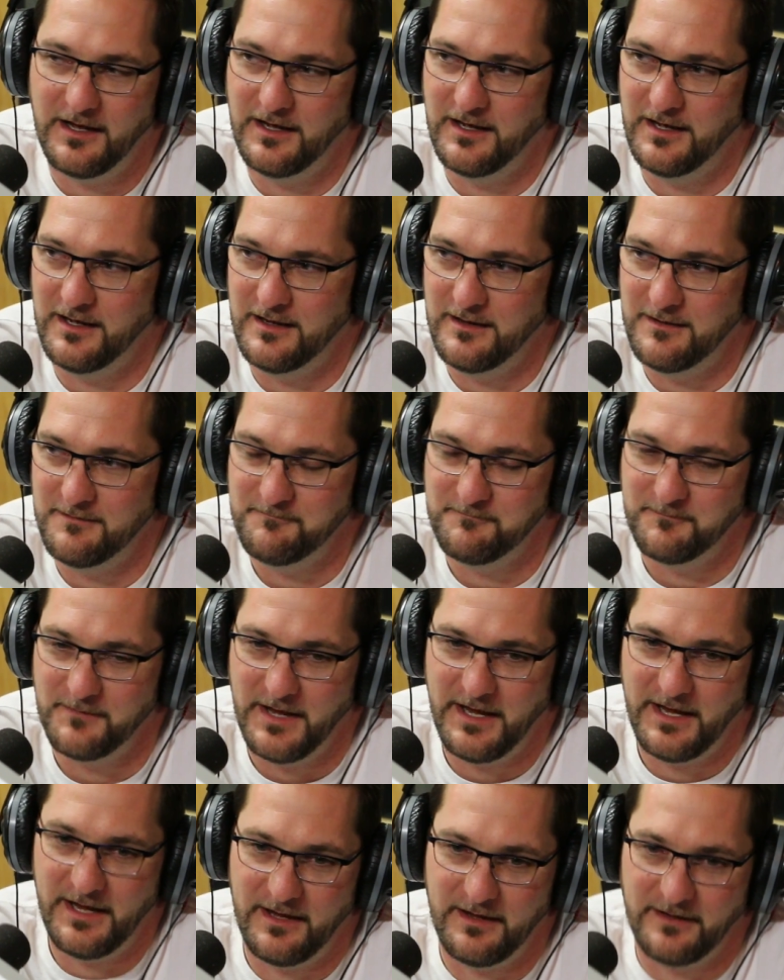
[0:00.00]

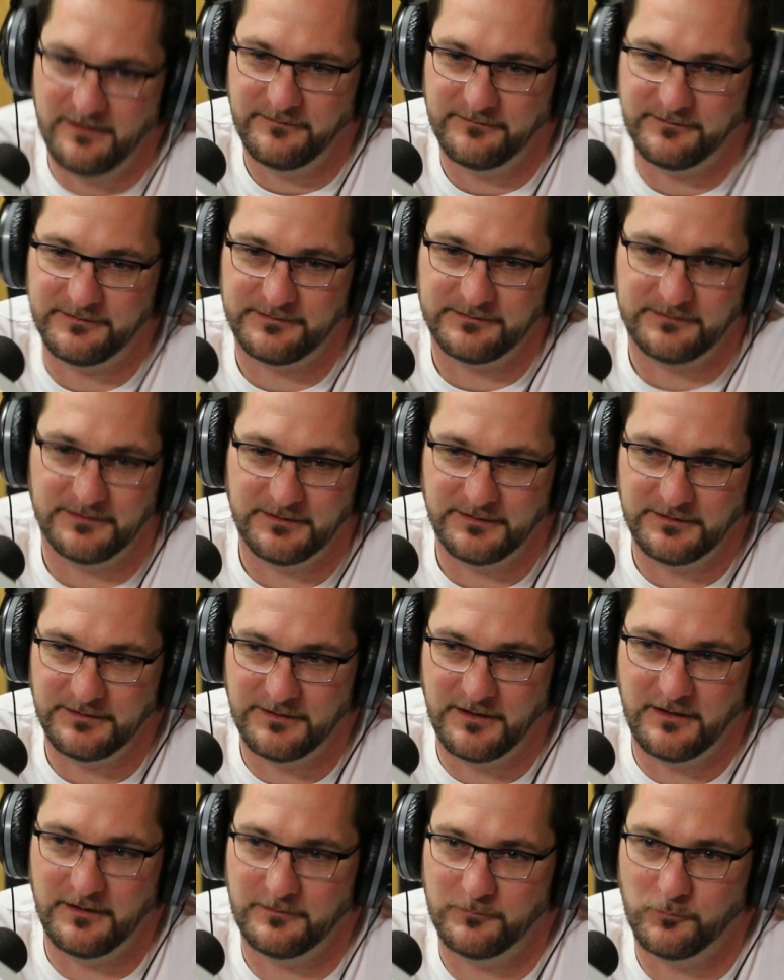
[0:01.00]
And you
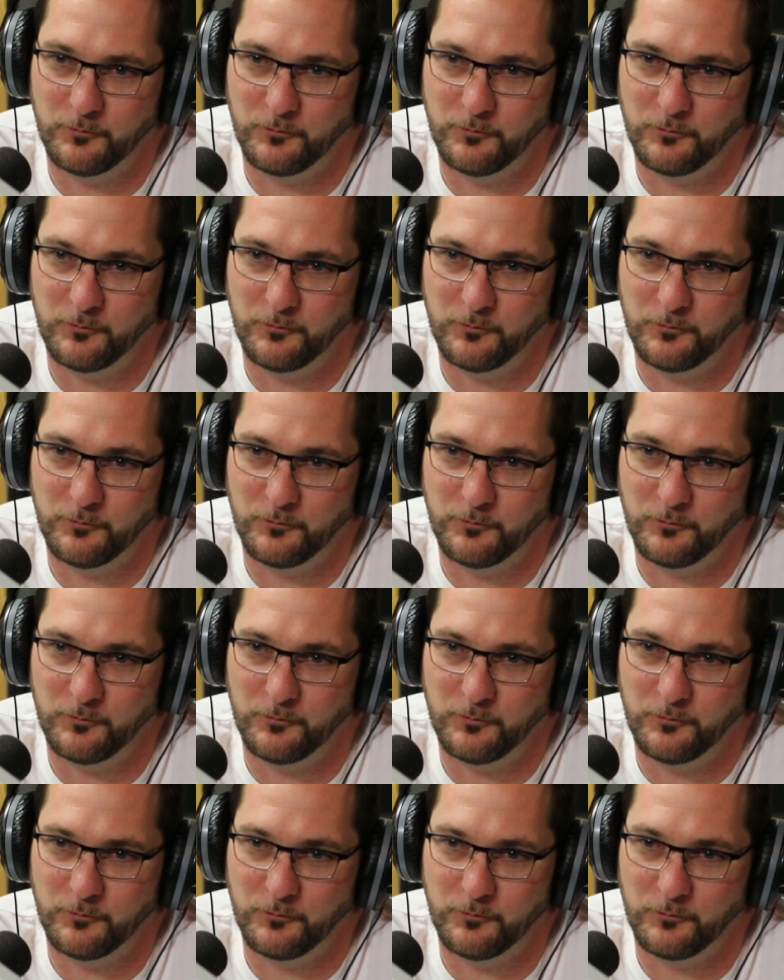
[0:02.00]
know,